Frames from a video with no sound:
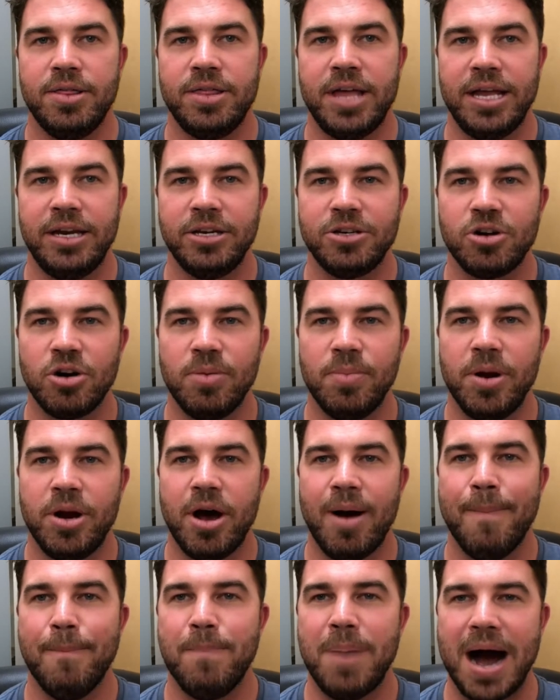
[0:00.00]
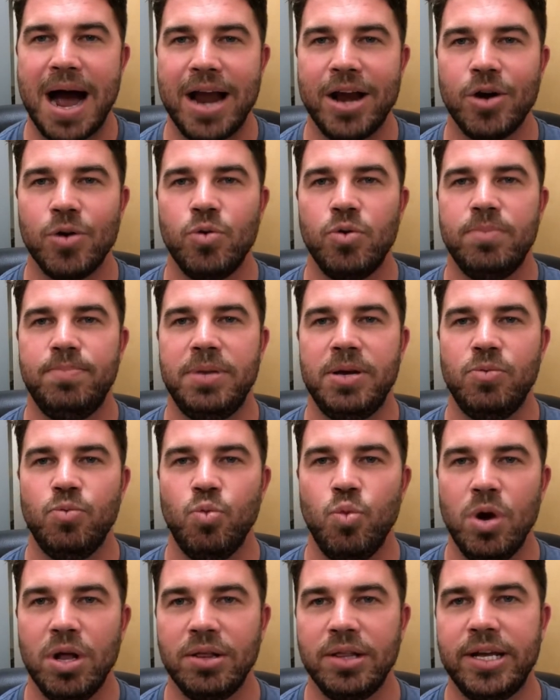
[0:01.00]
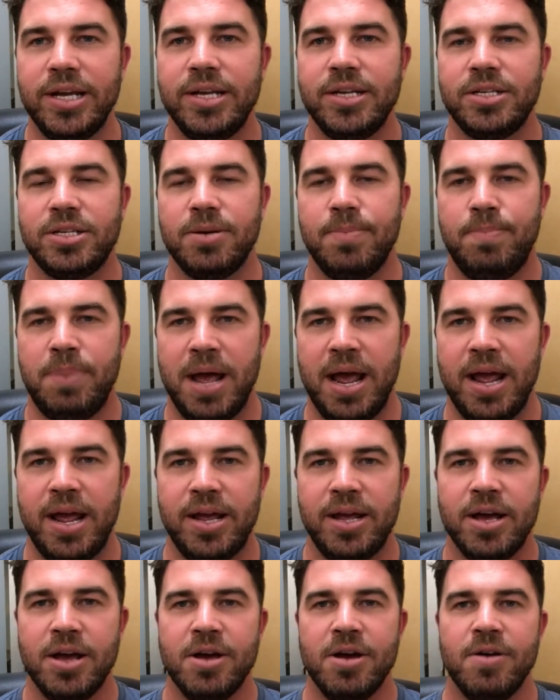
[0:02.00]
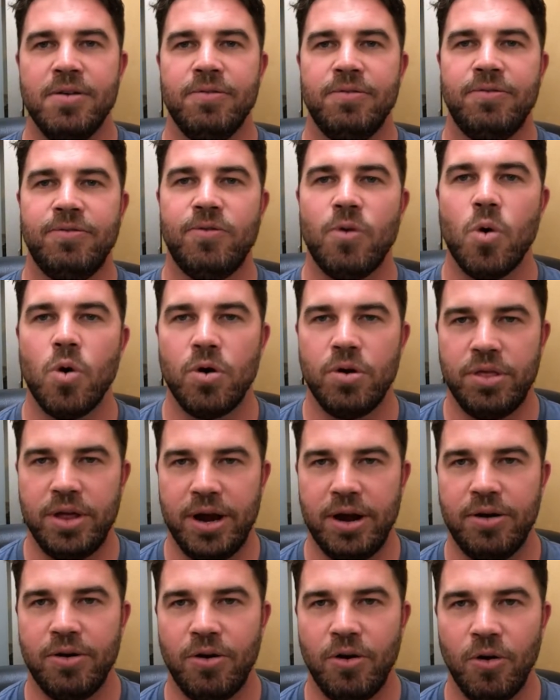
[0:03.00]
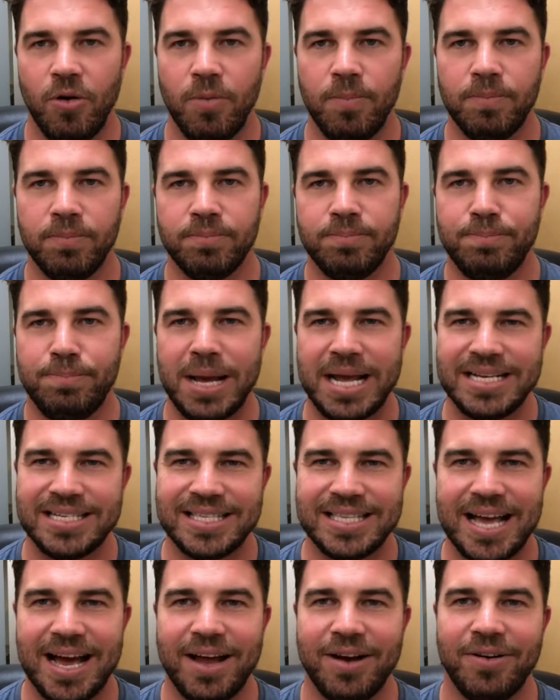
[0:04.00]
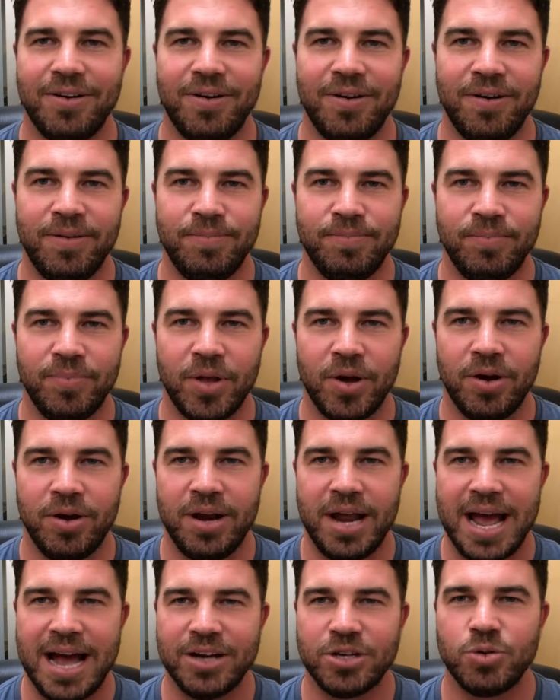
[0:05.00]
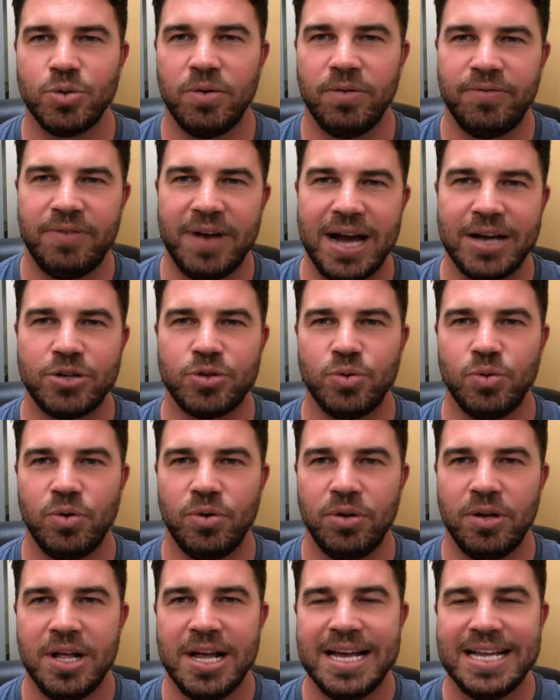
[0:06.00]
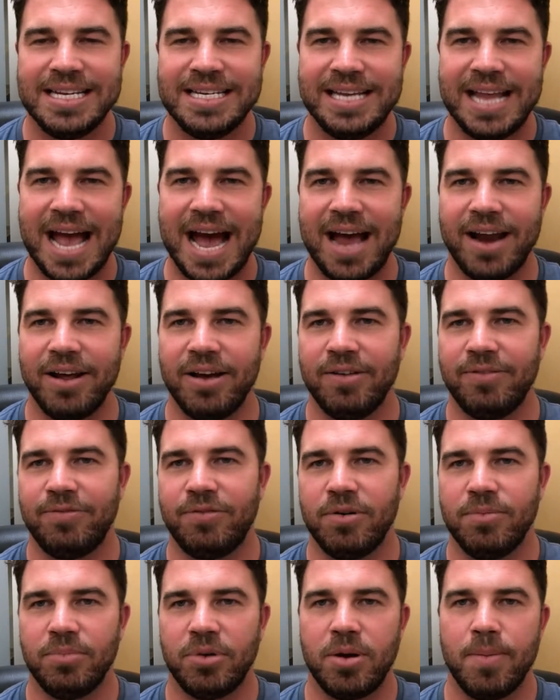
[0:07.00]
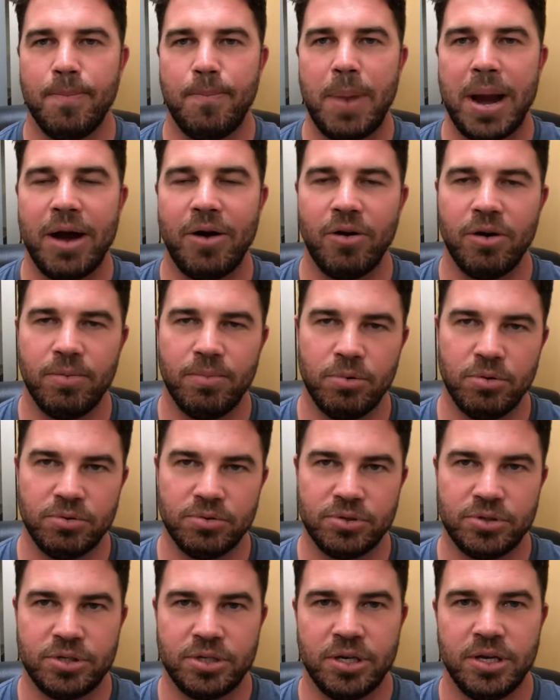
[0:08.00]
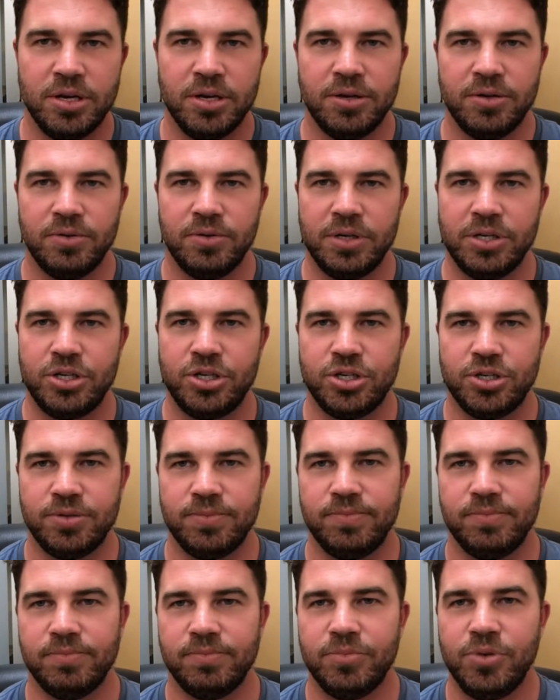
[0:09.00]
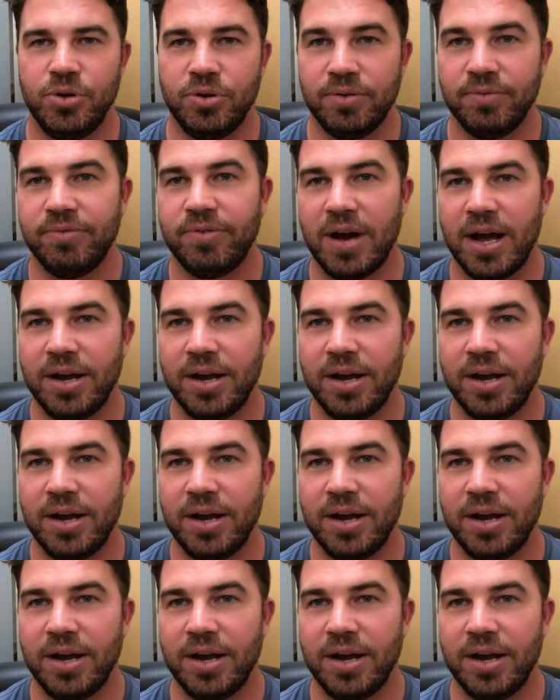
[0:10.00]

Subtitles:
they determine a buyer would be willing to pay for their home. Base that on actual factual data from comparables, which you can